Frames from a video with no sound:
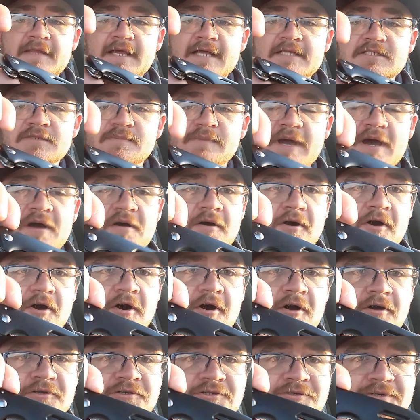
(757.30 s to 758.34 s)
that's about
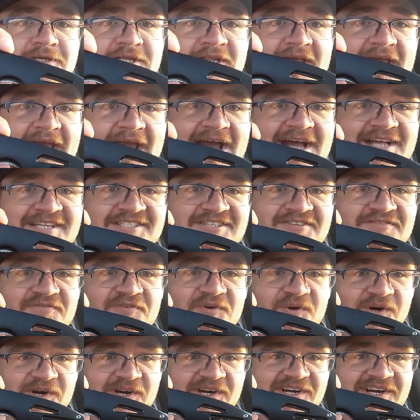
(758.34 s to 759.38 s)
all you can ask
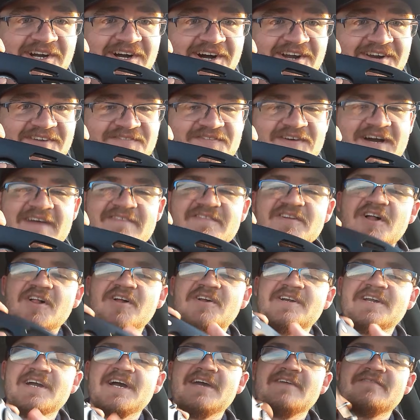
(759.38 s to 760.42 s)
for on a
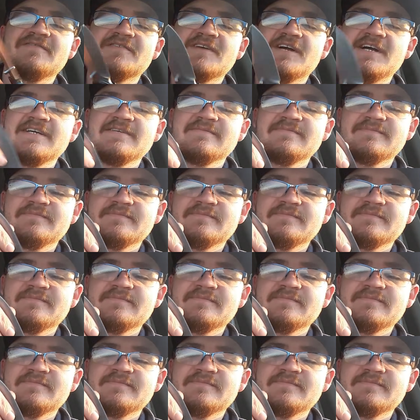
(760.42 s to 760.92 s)
$5 knife, right?